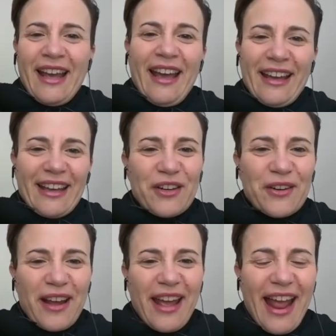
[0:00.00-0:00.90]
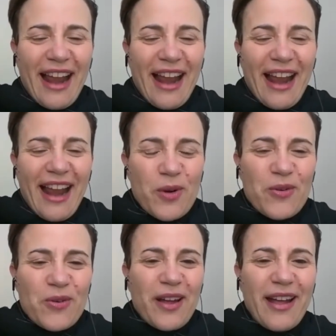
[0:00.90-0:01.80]
Kia ora, Alex.
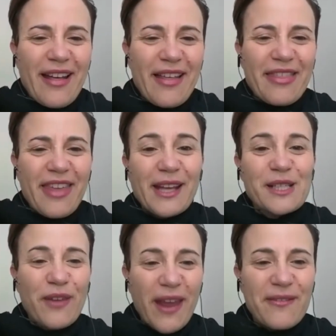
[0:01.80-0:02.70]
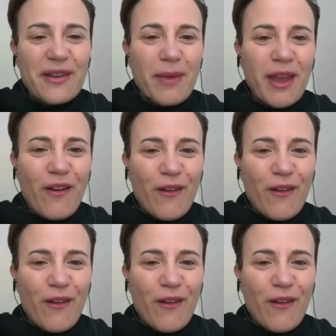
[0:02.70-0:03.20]
Well, thanks for having me on